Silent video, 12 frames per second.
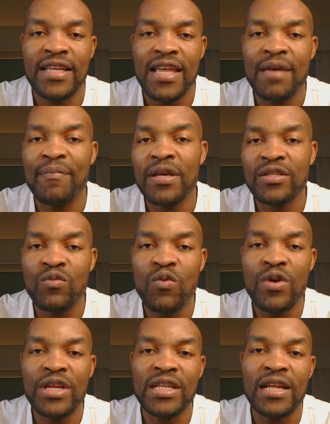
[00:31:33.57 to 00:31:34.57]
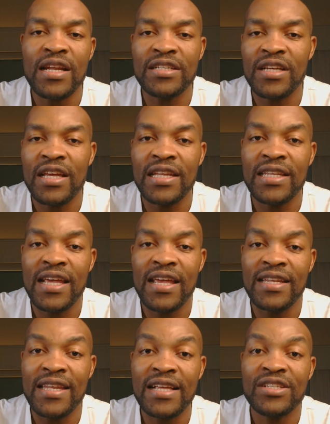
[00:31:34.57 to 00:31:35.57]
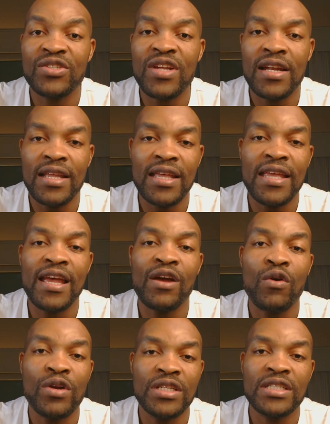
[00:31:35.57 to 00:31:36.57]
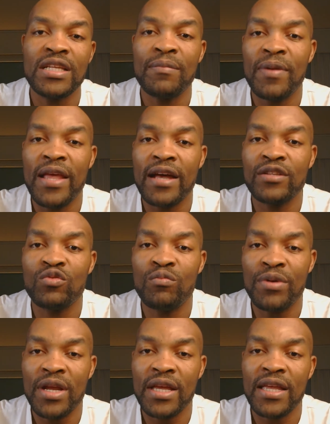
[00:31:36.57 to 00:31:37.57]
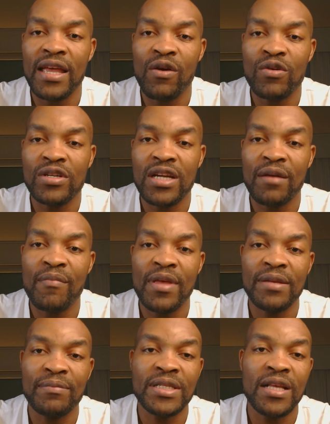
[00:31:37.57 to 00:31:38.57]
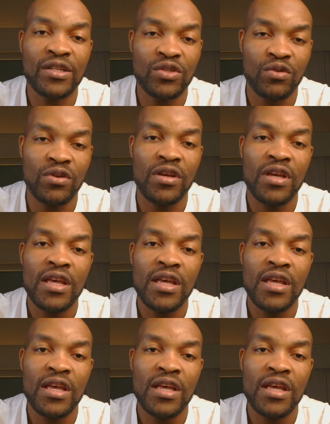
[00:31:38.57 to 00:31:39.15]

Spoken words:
A person who intentionally encourages a player to break a contract may be sanctioned.